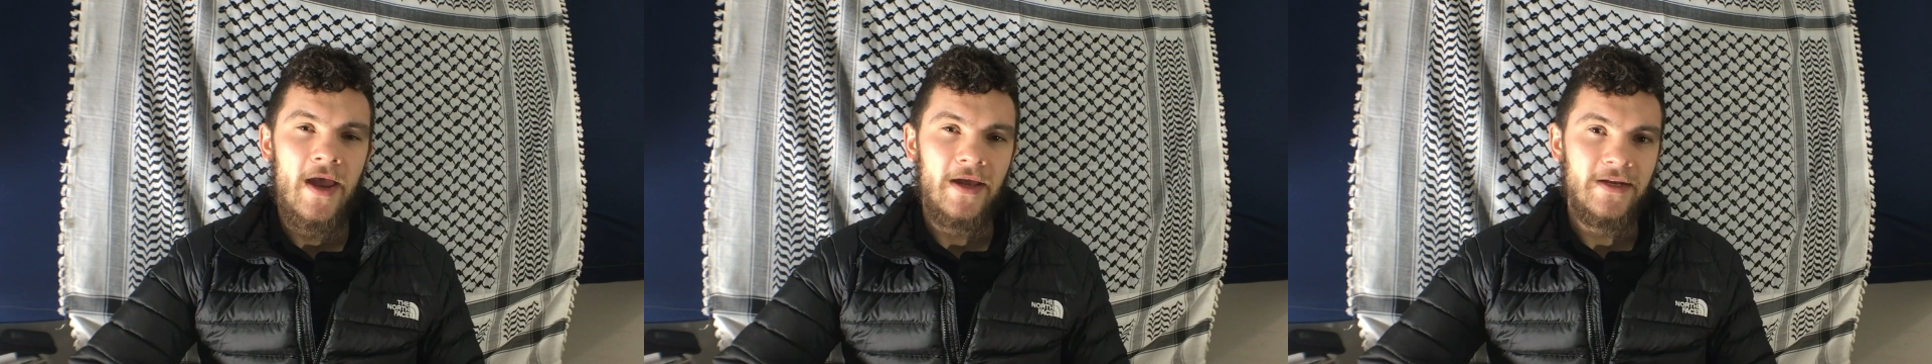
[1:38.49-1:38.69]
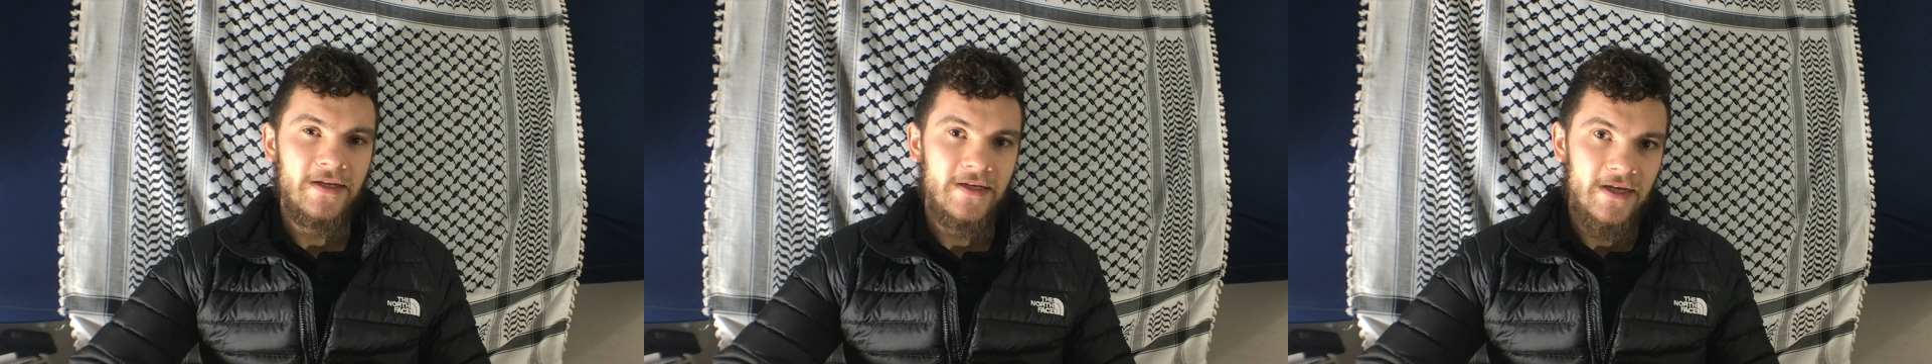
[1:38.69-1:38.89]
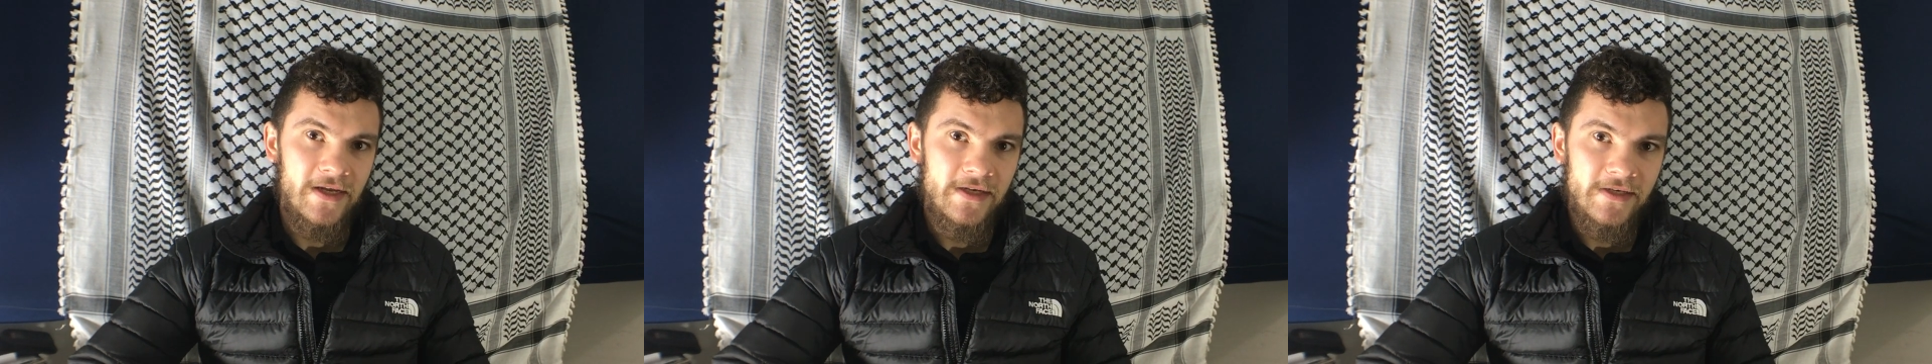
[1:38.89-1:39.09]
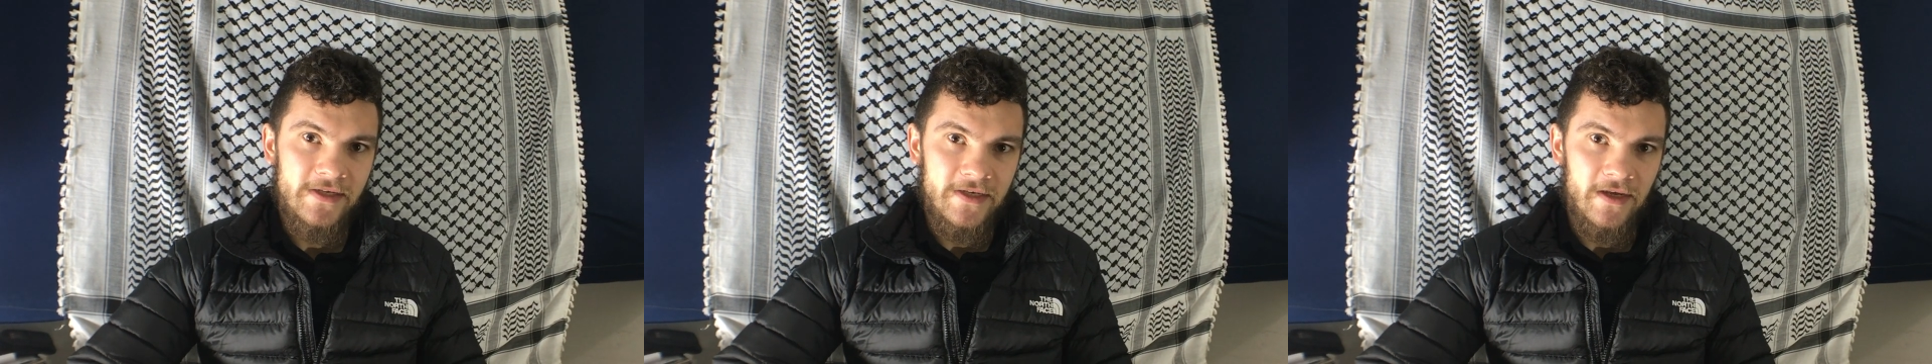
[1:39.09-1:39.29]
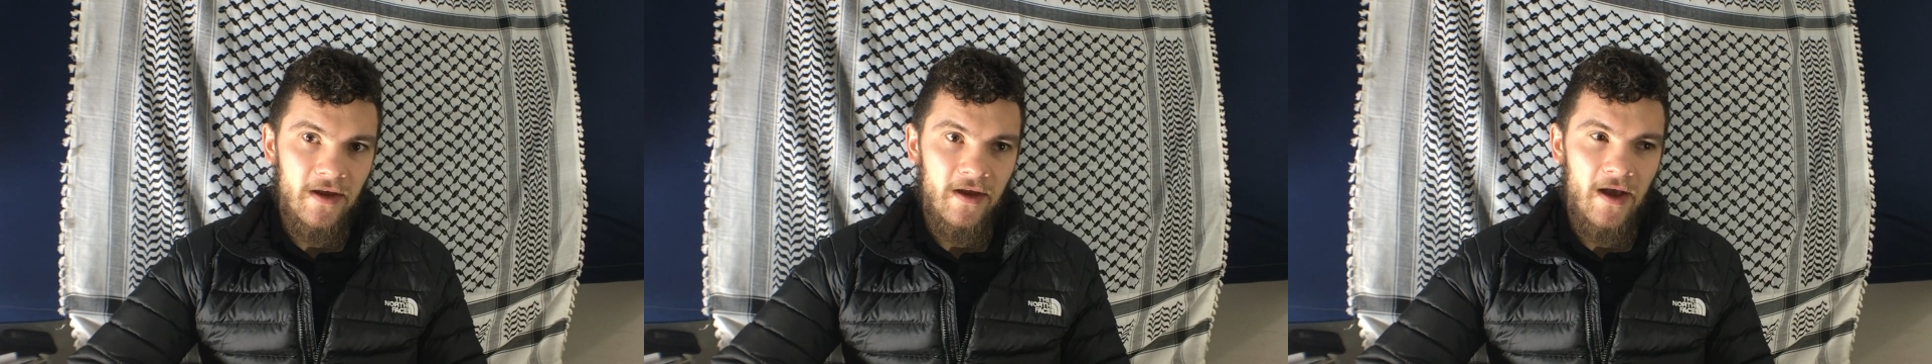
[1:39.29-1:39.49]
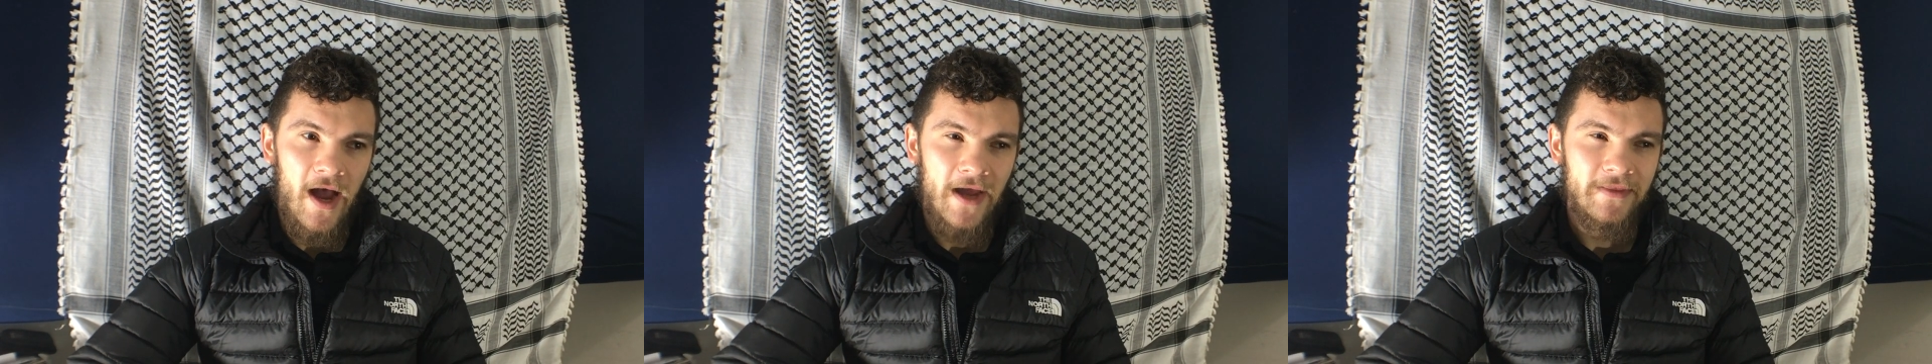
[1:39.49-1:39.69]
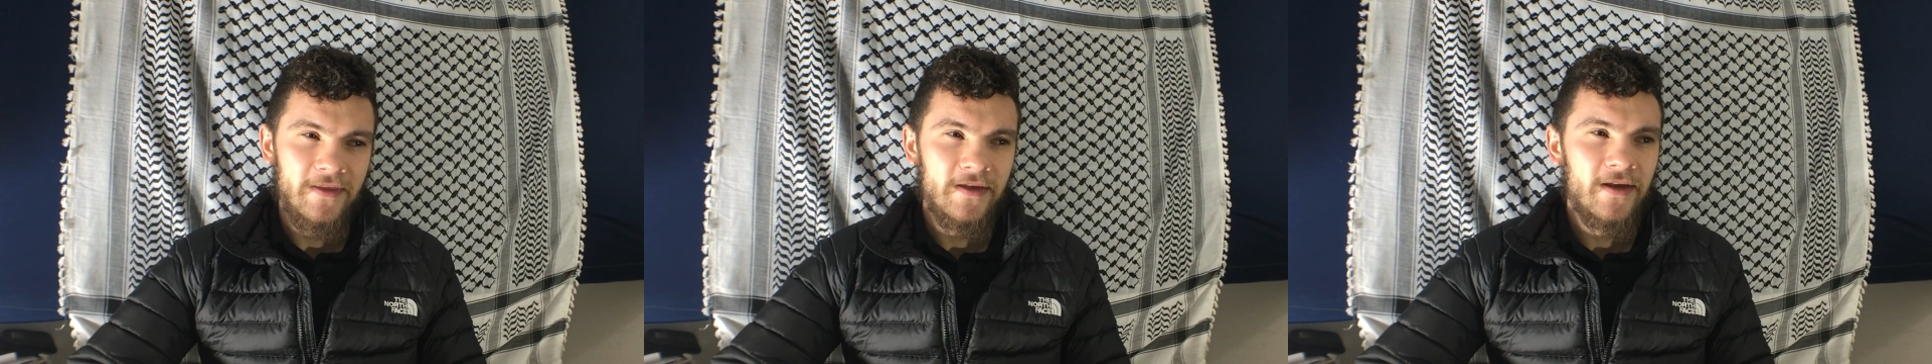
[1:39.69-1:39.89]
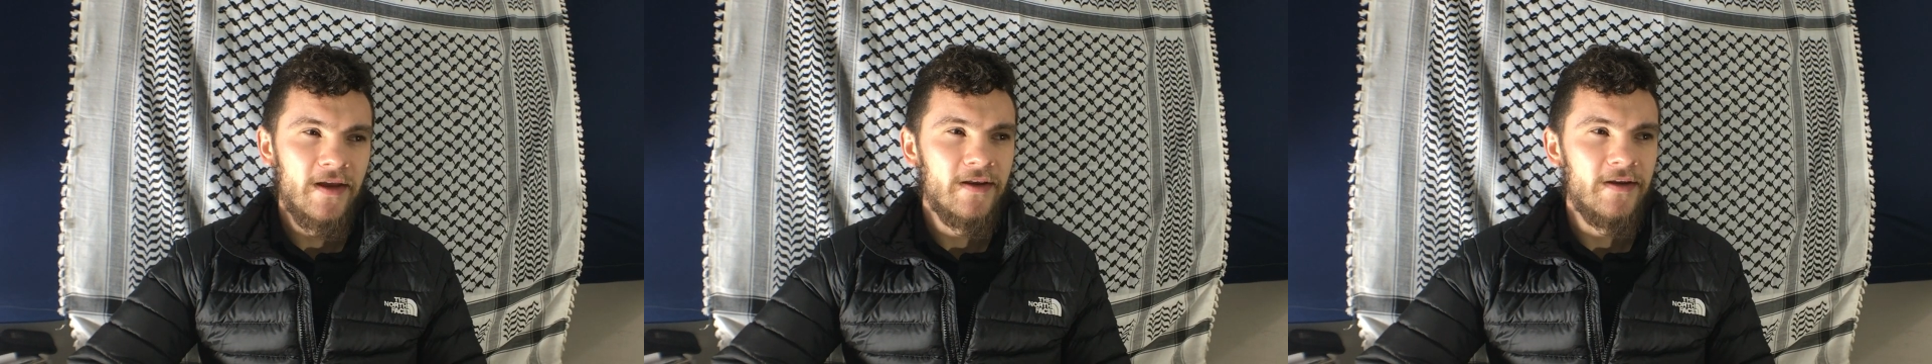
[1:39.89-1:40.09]
And in India, I
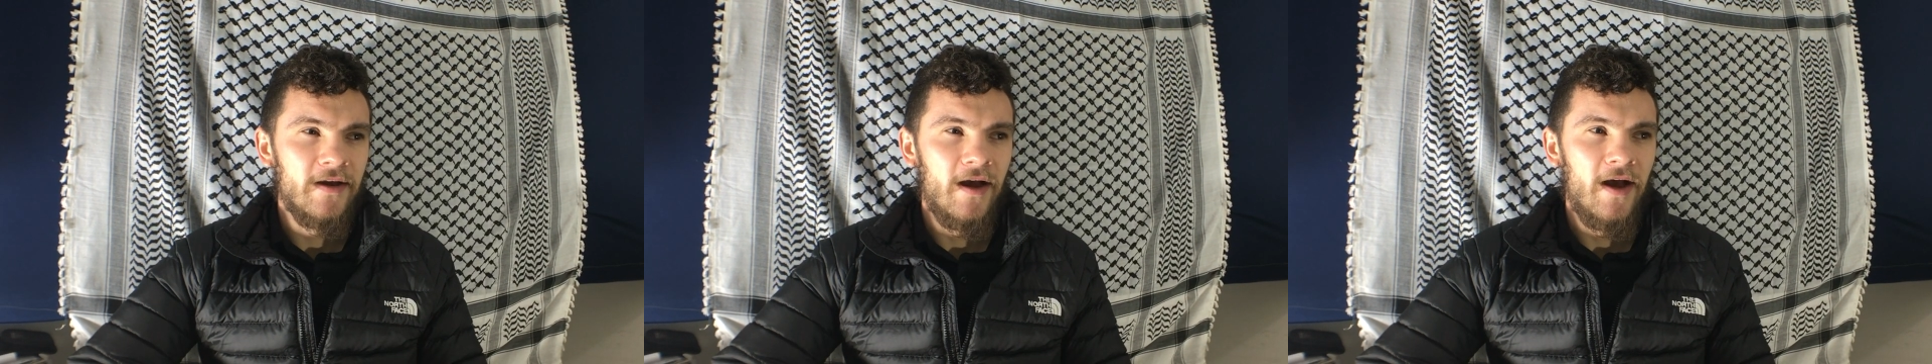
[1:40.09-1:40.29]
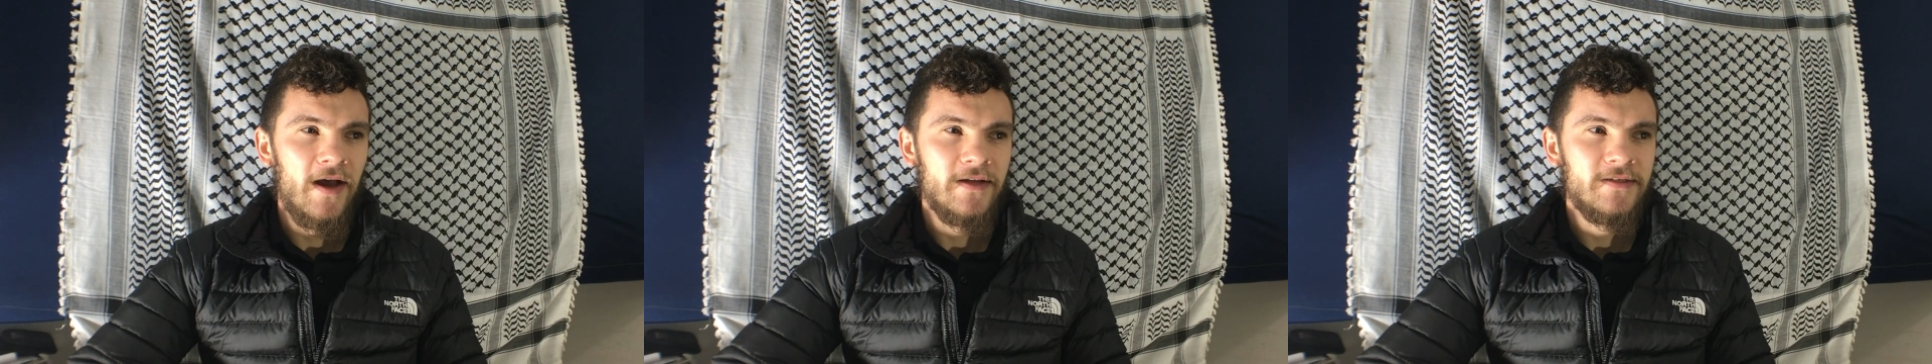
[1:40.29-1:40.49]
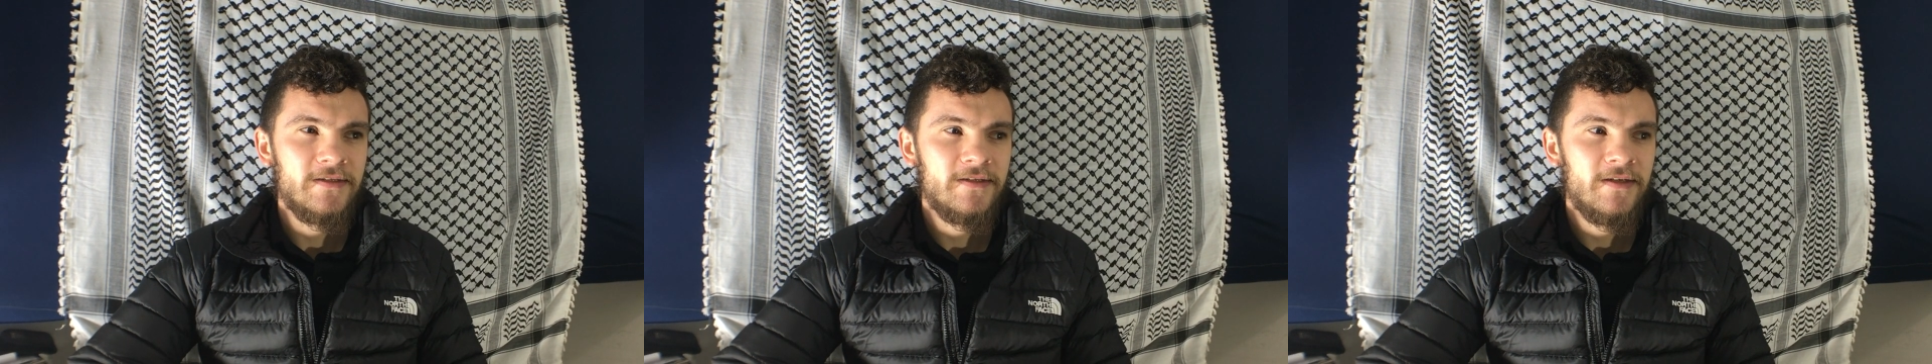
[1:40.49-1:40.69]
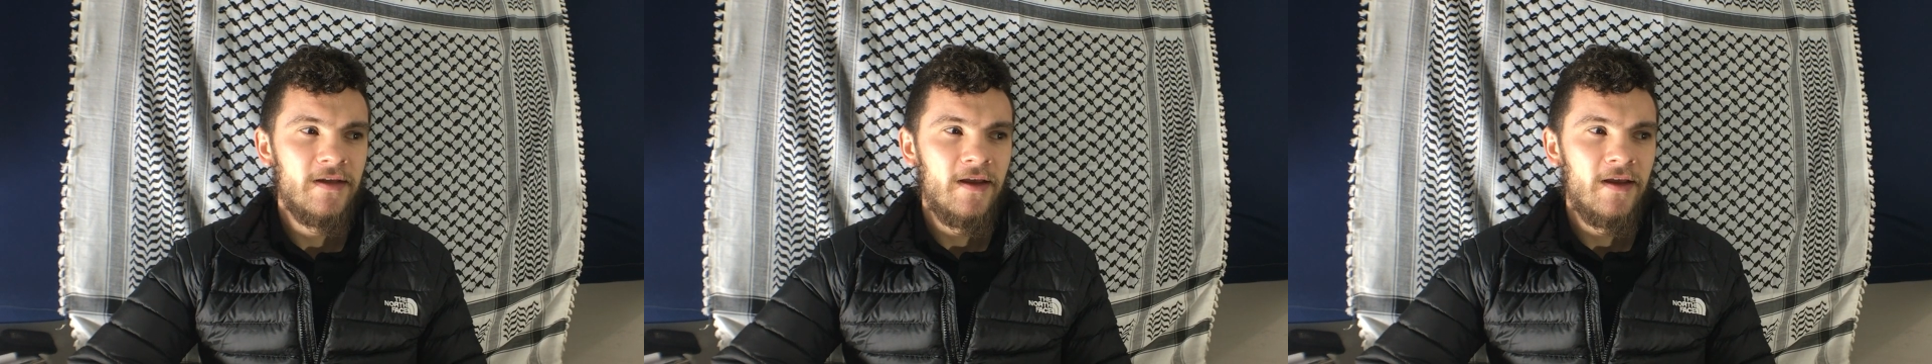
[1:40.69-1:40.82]
think I got